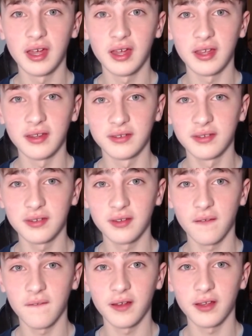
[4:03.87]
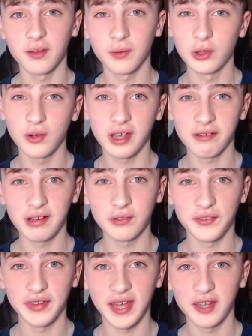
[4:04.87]
is knock it around
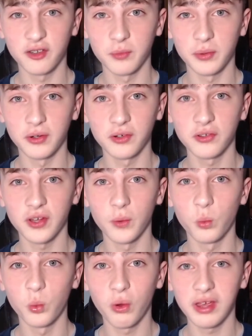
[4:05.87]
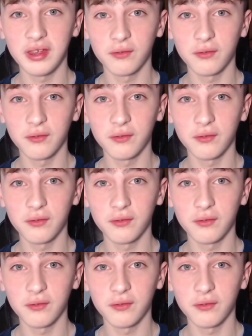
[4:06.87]
on the edge of the box and wait